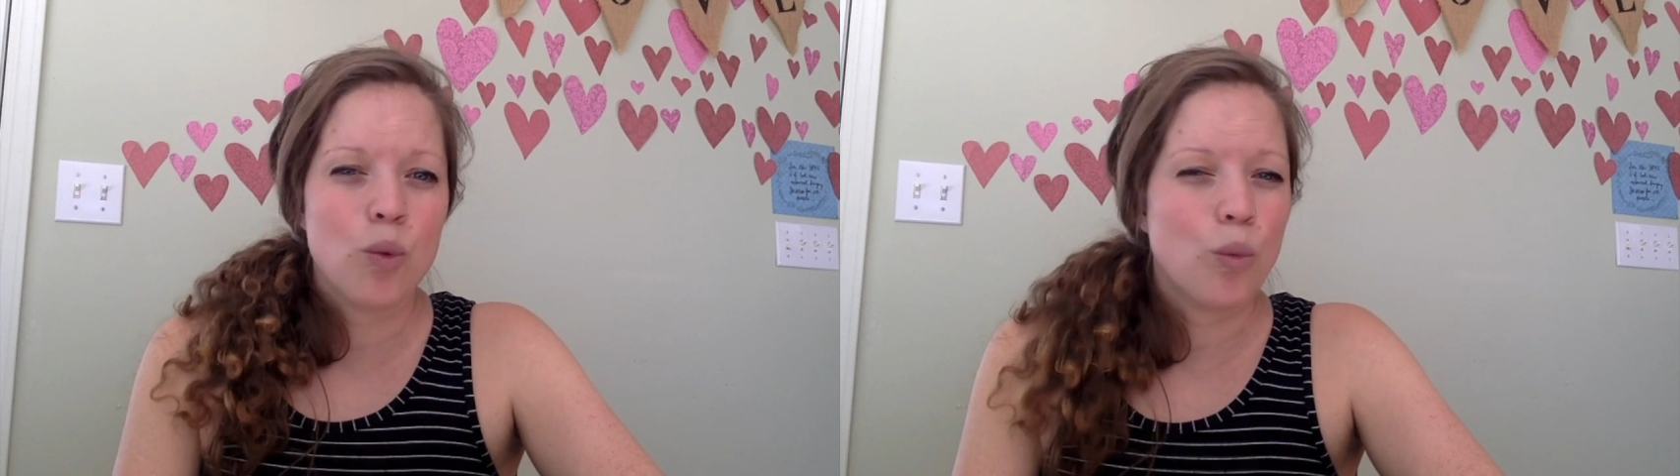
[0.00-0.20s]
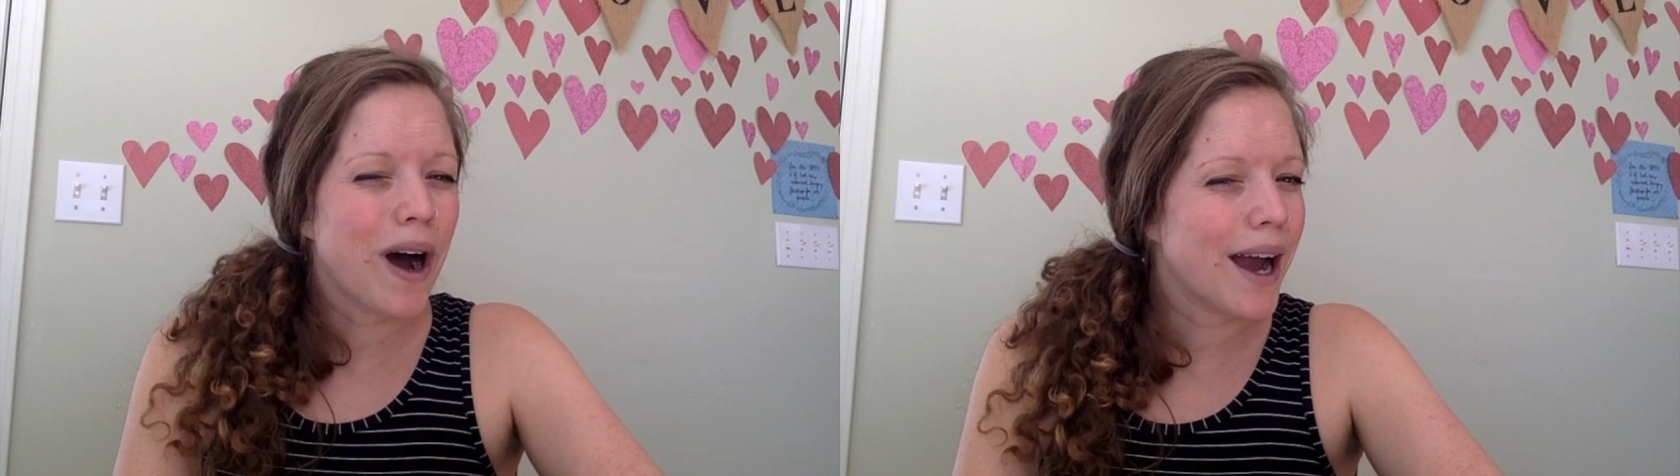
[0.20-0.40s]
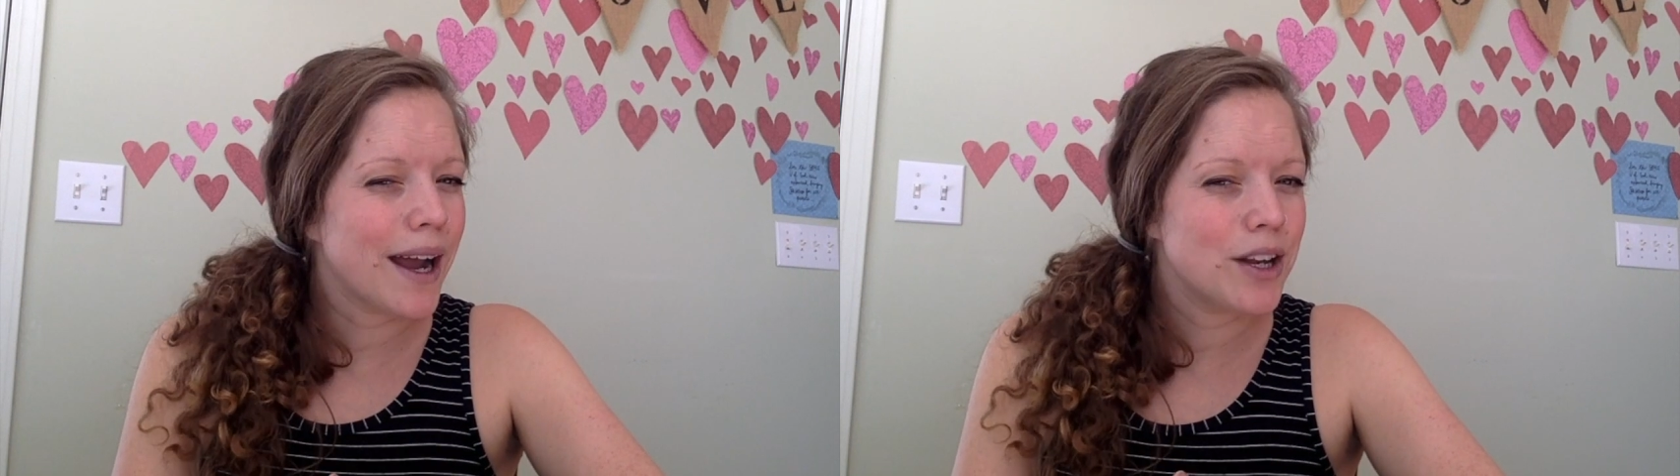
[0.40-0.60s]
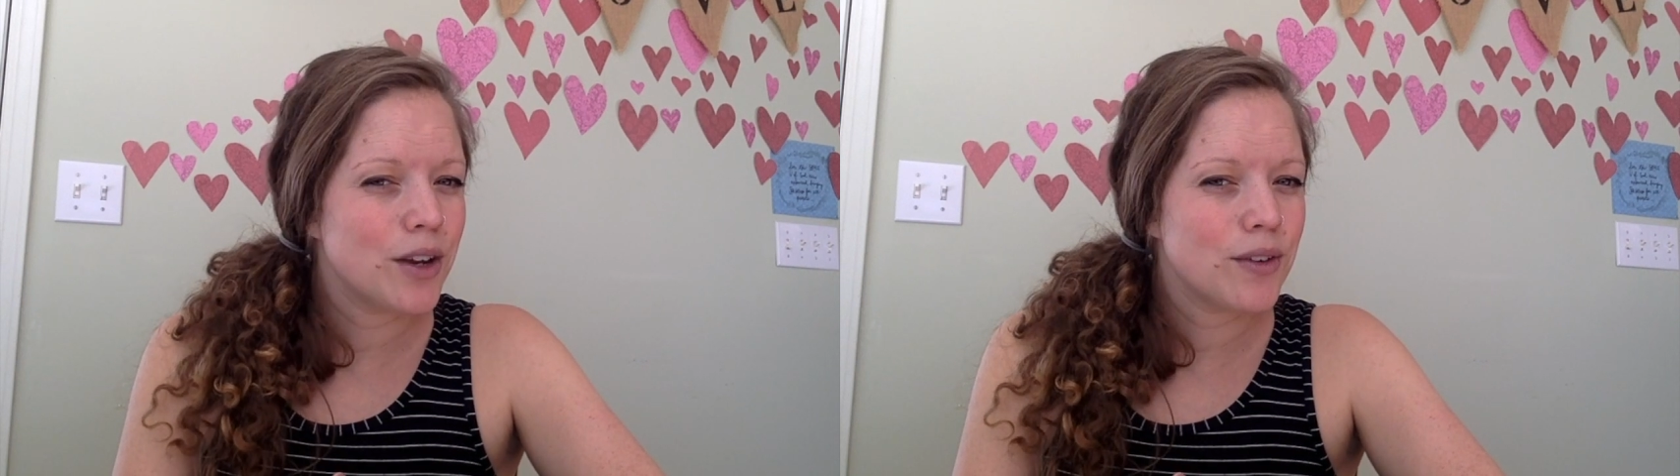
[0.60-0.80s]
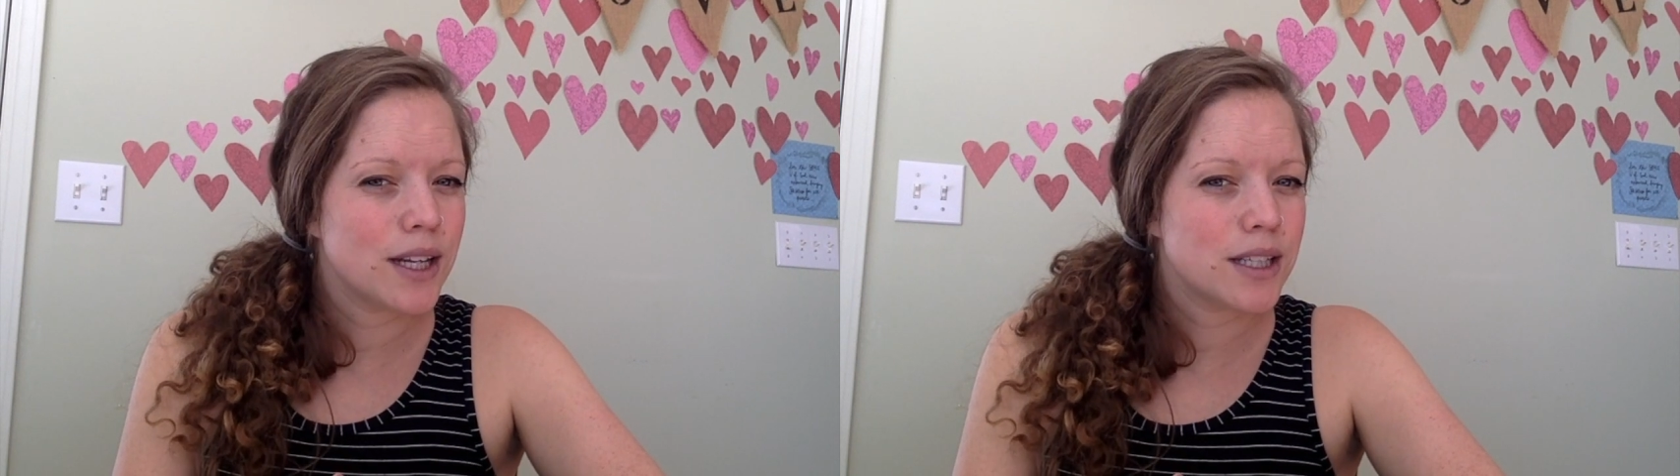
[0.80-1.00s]
Why do
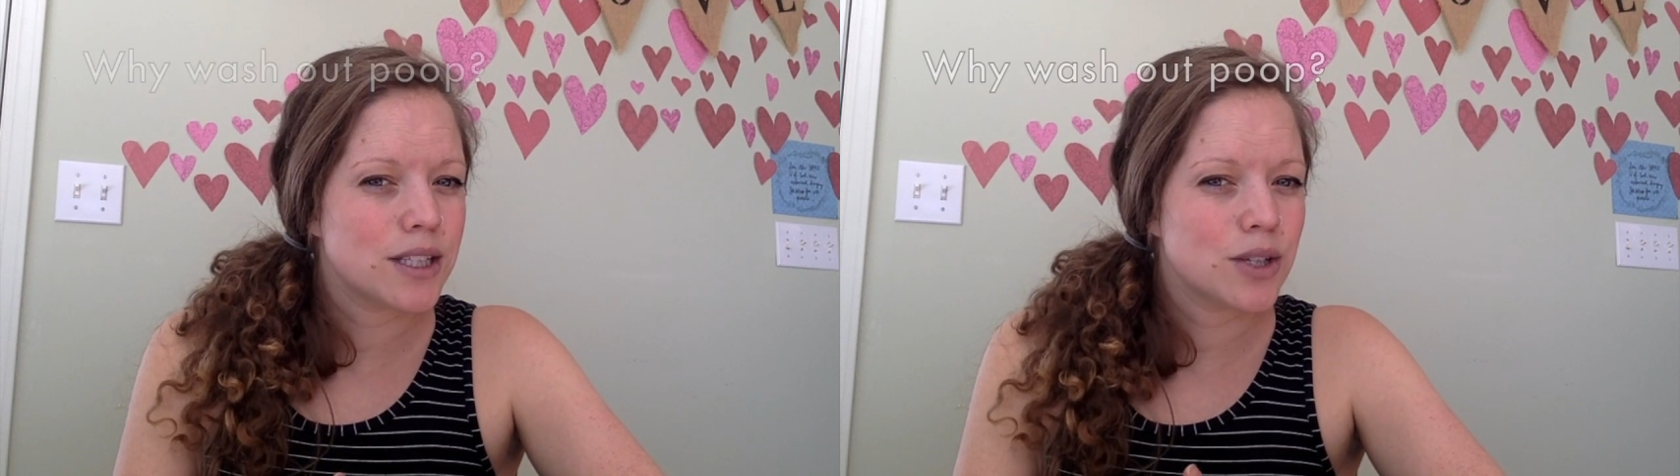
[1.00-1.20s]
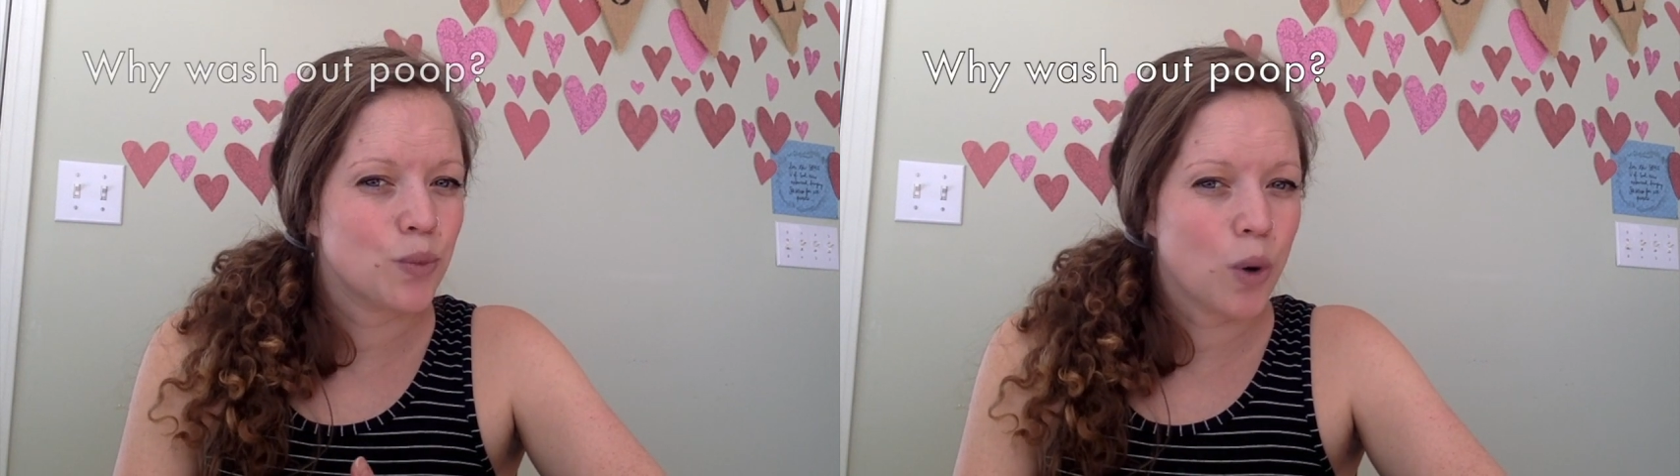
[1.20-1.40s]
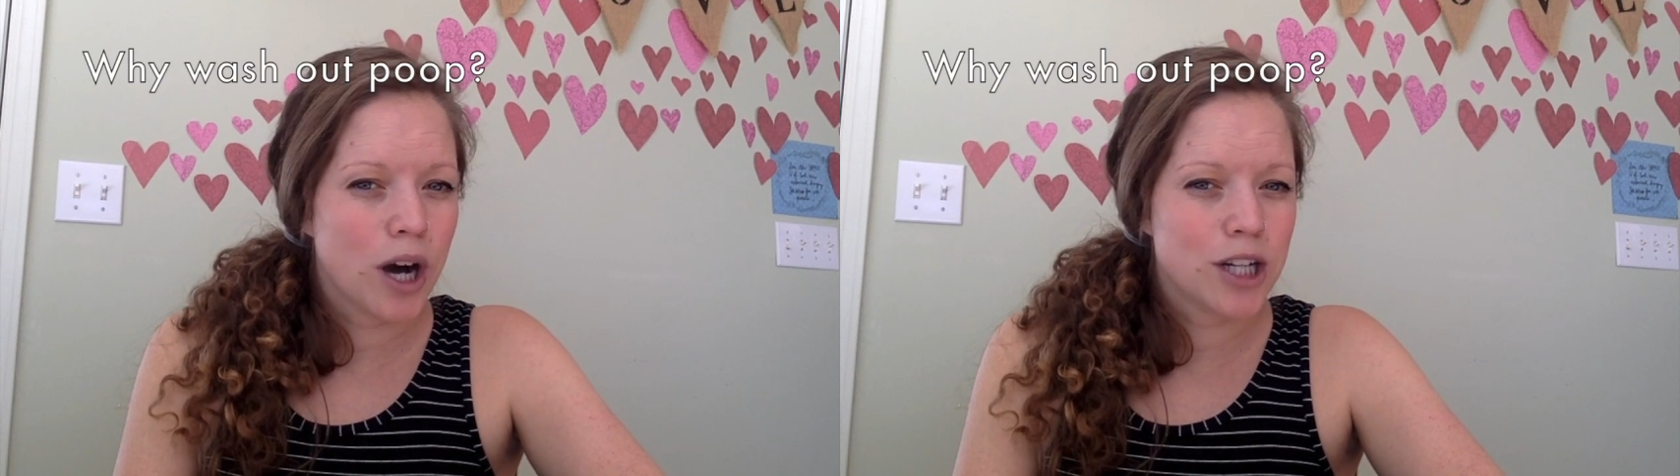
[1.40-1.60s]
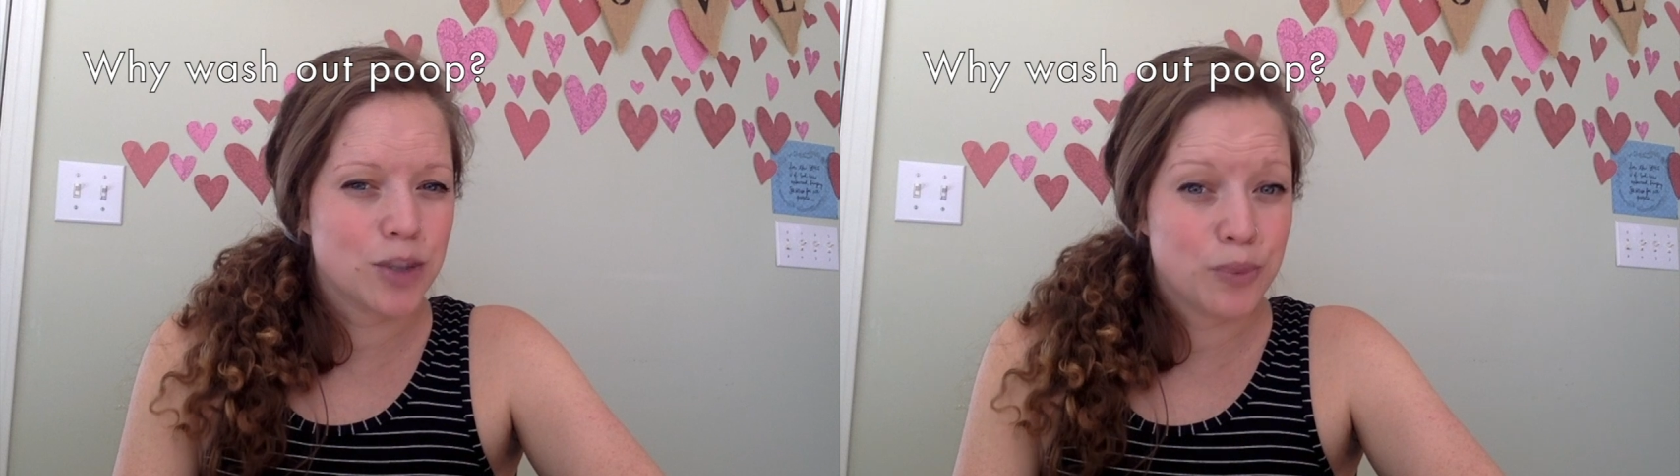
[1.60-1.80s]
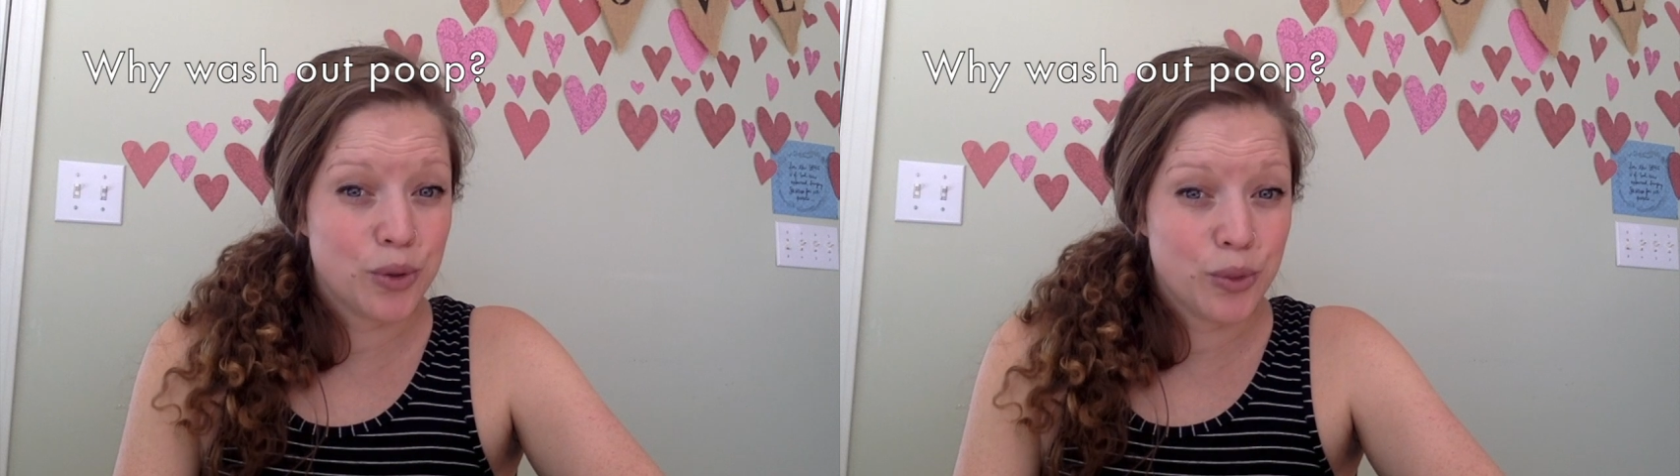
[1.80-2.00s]
you need to
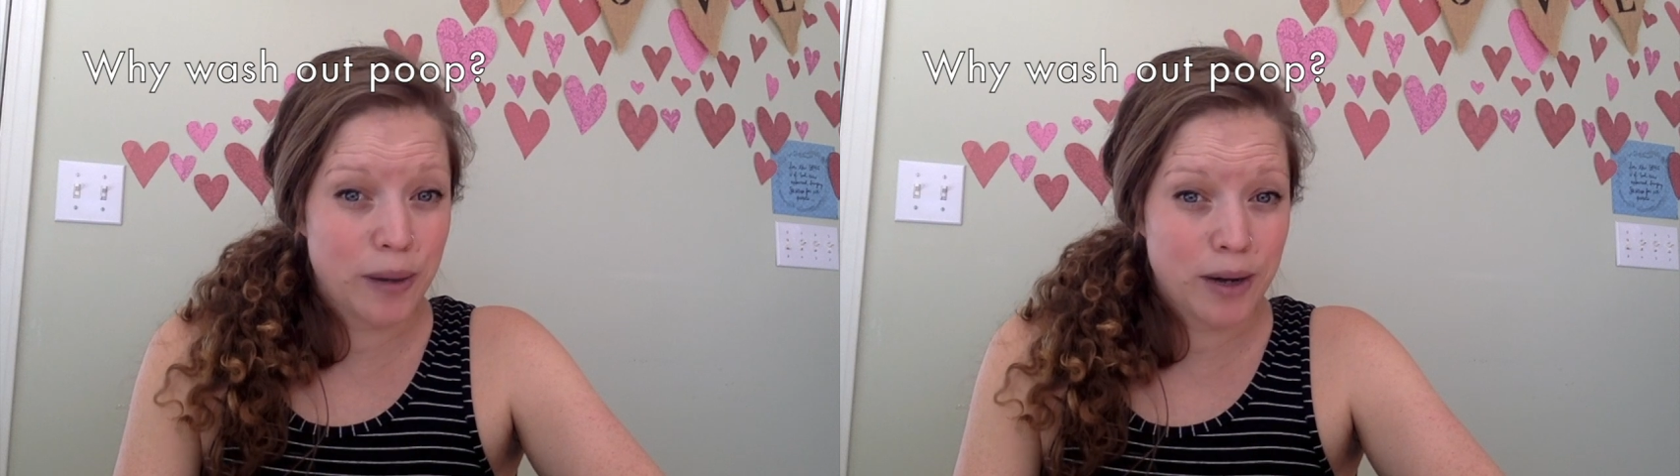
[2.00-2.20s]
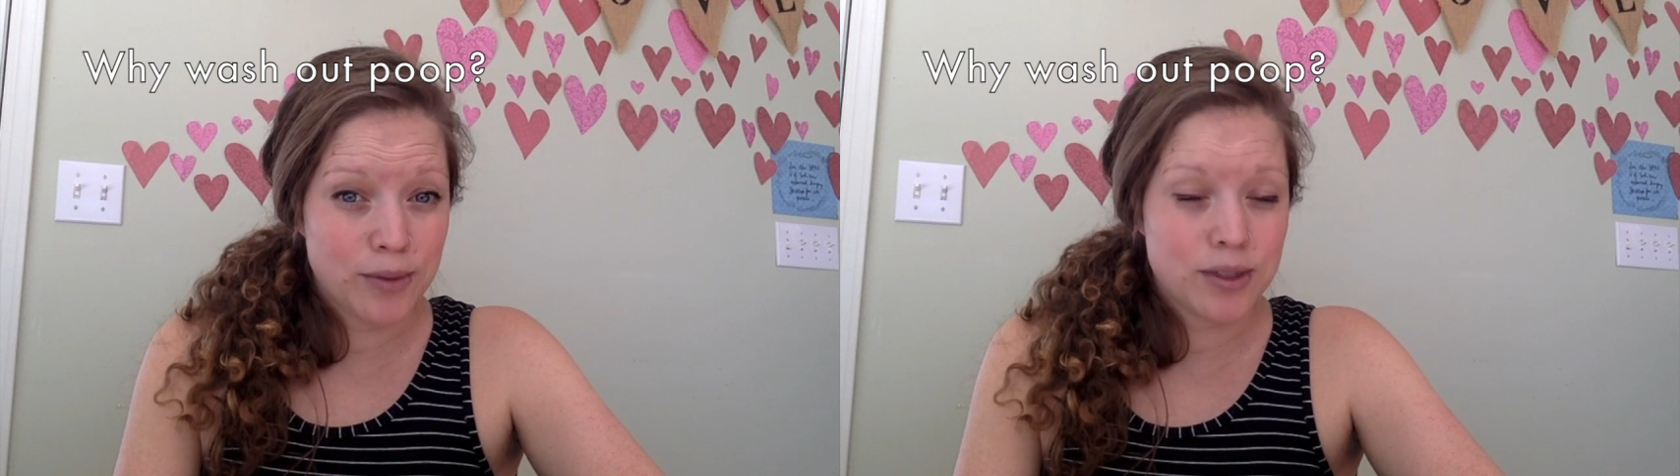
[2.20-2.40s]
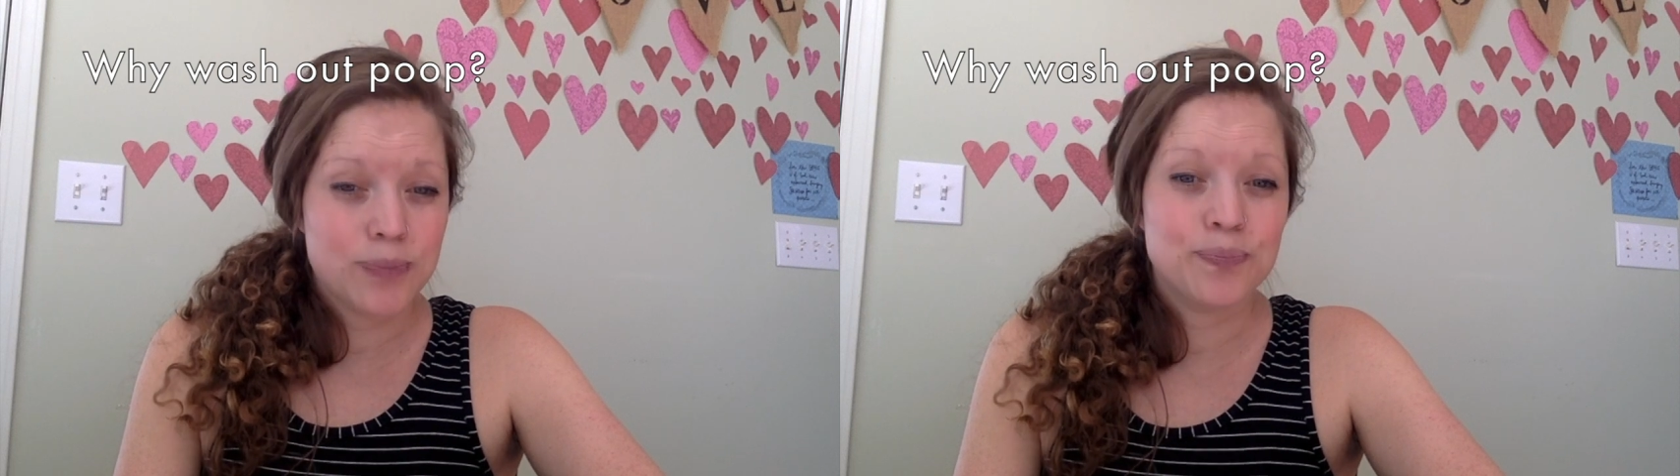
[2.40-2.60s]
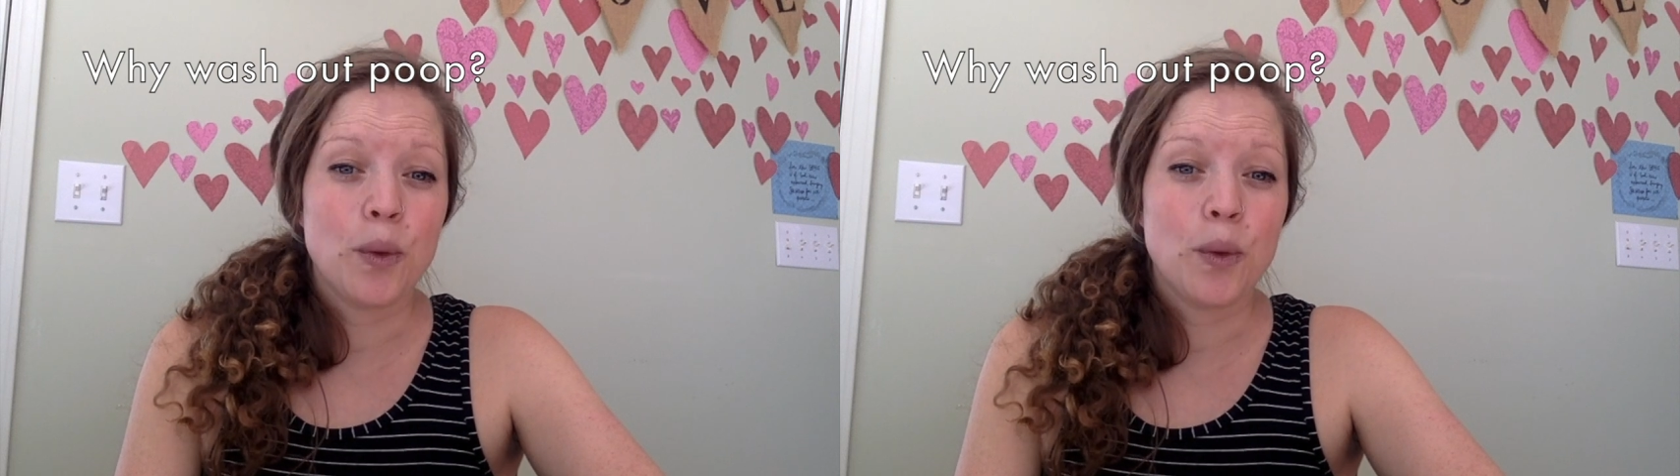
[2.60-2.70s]
wash poop out?